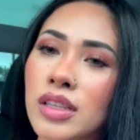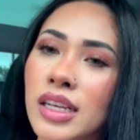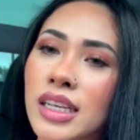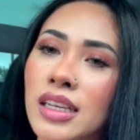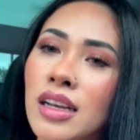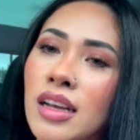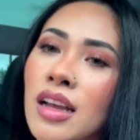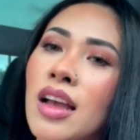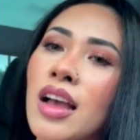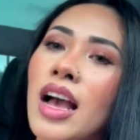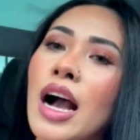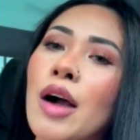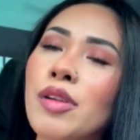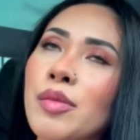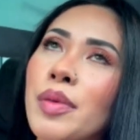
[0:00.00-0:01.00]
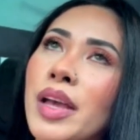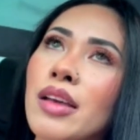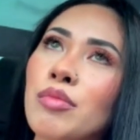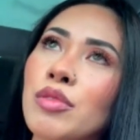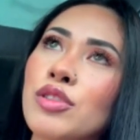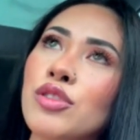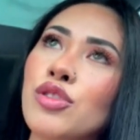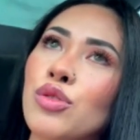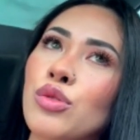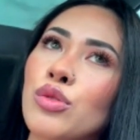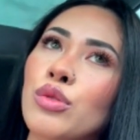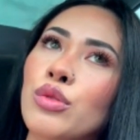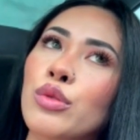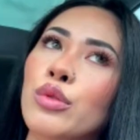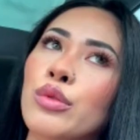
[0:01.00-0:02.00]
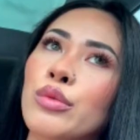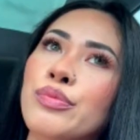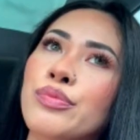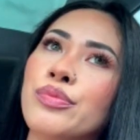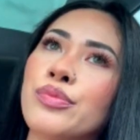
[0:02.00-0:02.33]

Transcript: Like, I want to be able to